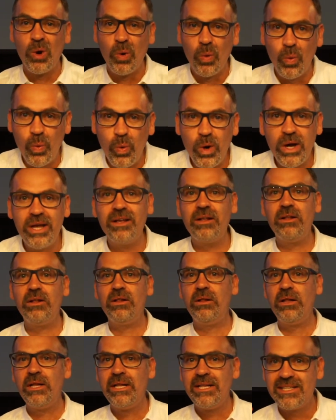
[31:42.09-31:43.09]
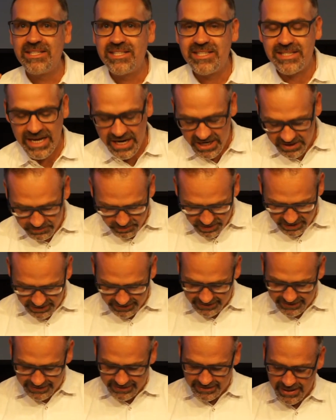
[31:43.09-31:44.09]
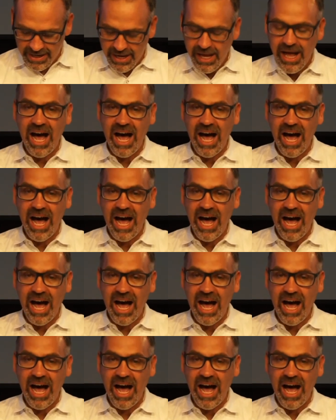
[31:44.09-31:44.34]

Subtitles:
will statements.